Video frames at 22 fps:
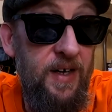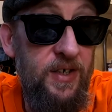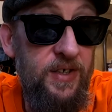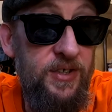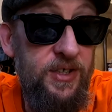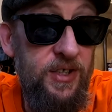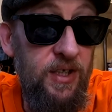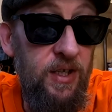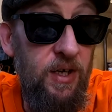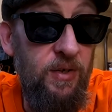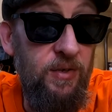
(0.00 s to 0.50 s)

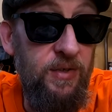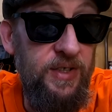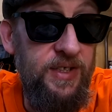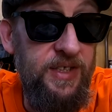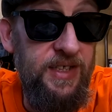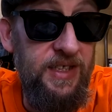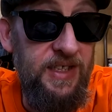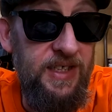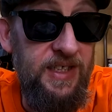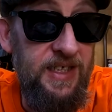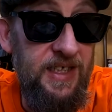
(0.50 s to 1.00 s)

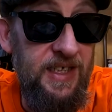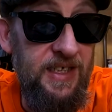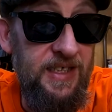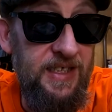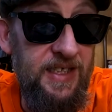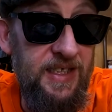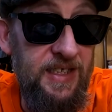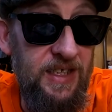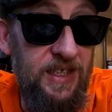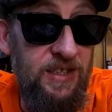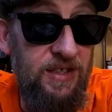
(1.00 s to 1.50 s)
slogans and things
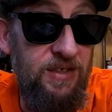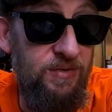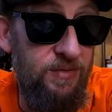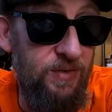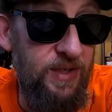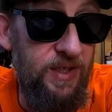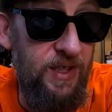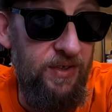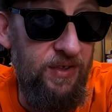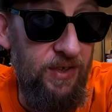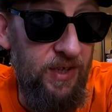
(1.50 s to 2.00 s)
that they do
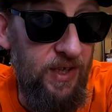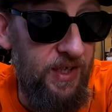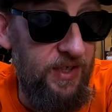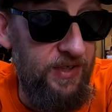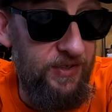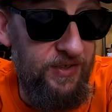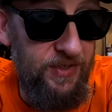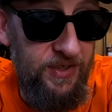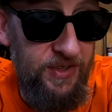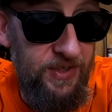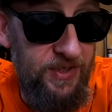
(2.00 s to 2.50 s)
in other
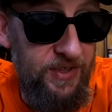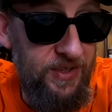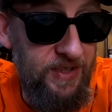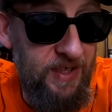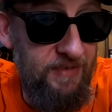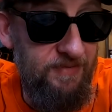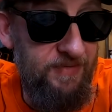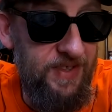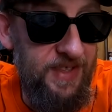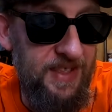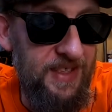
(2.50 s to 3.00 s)
countries.
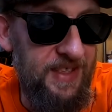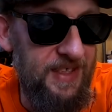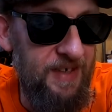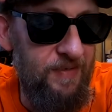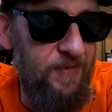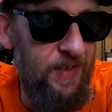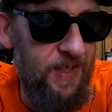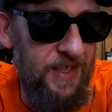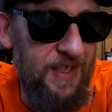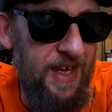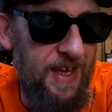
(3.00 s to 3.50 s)
I've seen
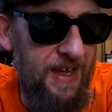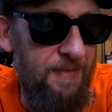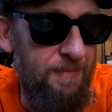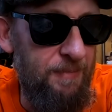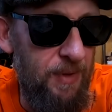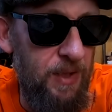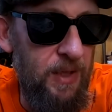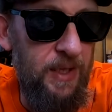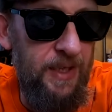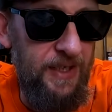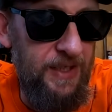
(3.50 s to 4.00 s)
stuff like that in
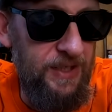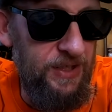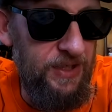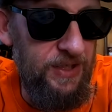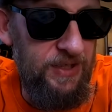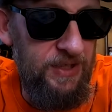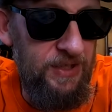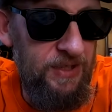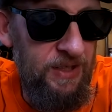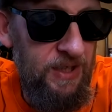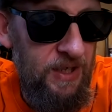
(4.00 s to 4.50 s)

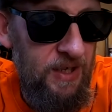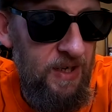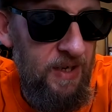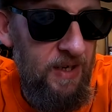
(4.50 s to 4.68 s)
Malaysia.